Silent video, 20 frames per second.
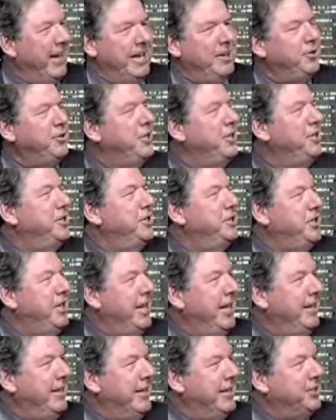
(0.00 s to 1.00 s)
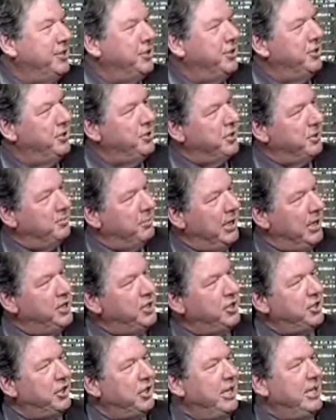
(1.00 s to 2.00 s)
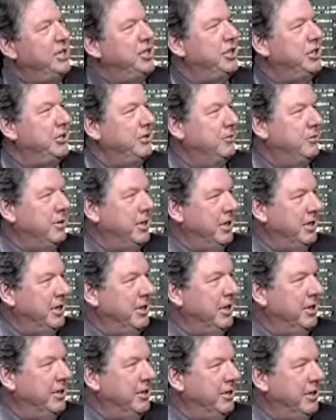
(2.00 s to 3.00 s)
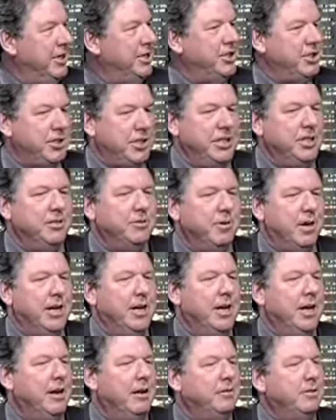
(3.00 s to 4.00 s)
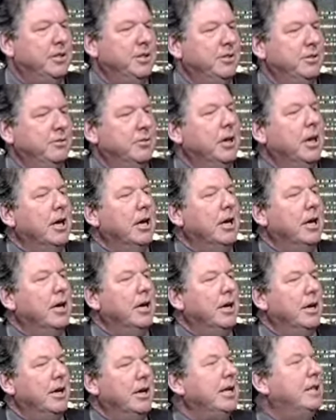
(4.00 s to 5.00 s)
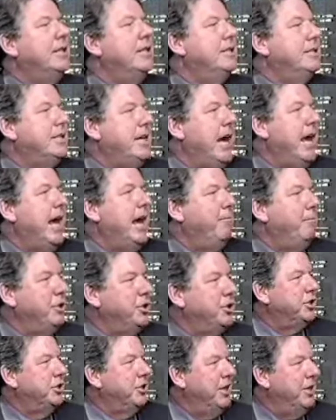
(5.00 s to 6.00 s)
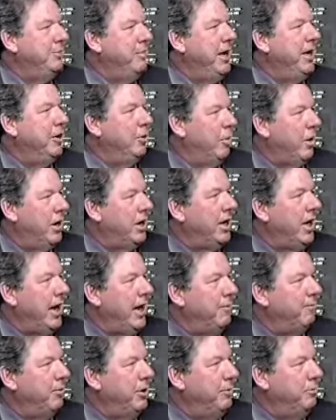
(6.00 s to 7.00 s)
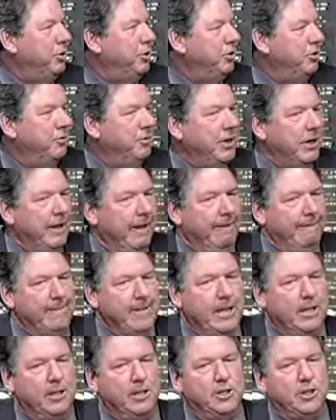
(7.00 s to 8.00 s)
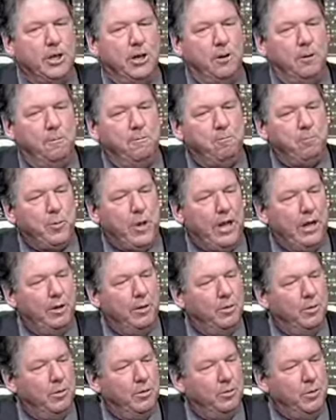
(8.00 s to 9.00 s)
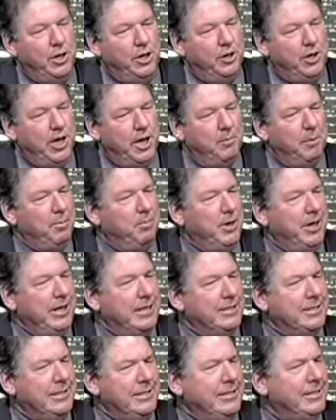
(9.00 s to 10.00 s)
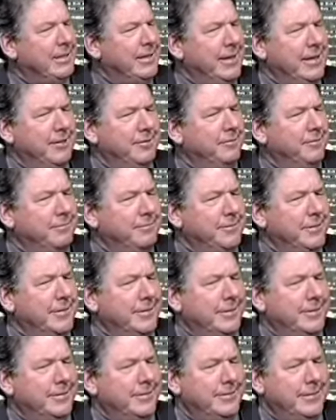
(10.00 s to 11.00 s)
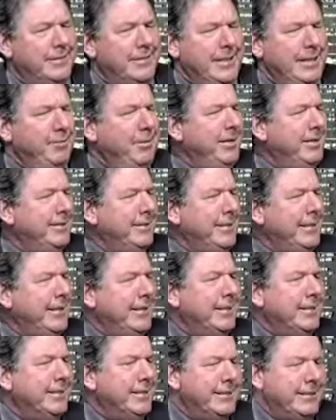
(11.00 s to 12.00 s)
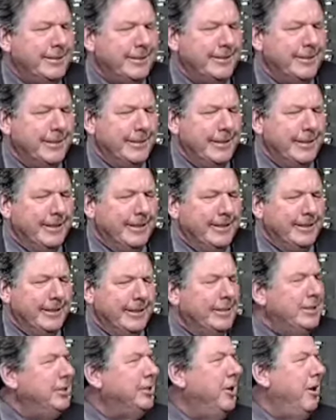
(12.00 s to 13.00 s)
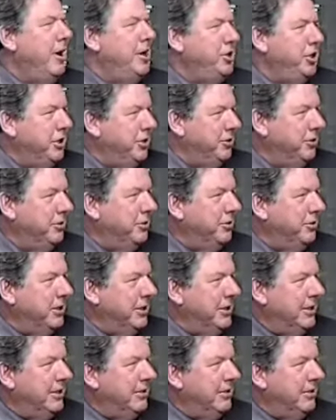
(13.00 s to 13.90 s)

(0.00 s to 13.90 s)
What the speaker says: I don't understand that. So there's some legislation in the legislature right now to get this cap, 30 megawatt cap removed. So when you come up against these kind of seemingly unlogical